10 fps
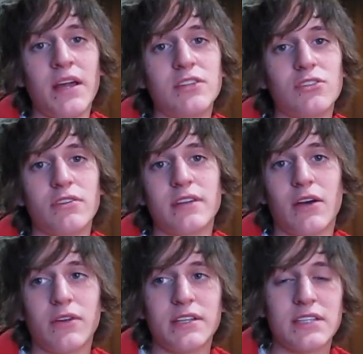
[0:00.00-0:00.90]
starts
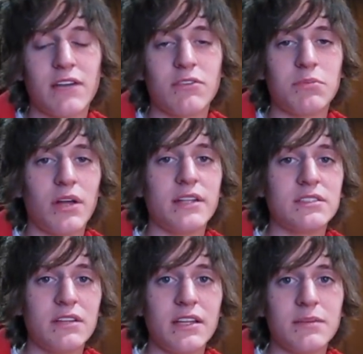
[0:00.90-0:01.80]
out, he's covered in blood, he's
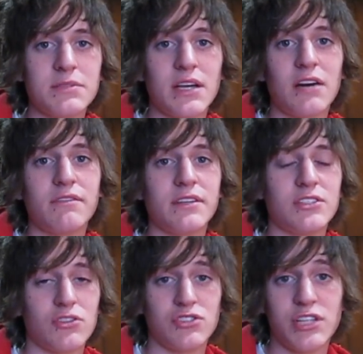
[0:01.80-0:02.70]
cleaning himself, he
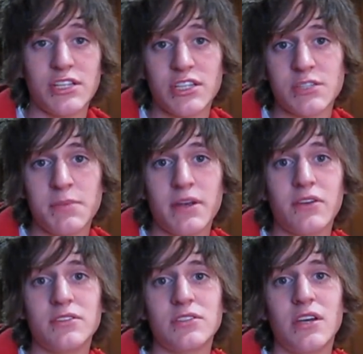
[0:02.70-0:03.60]
starts changing his
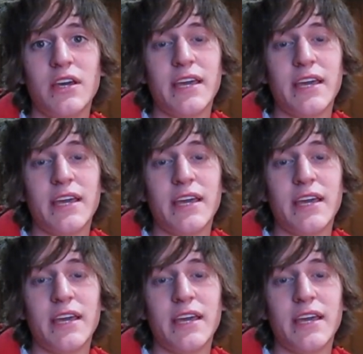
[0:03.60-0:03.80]
appearance.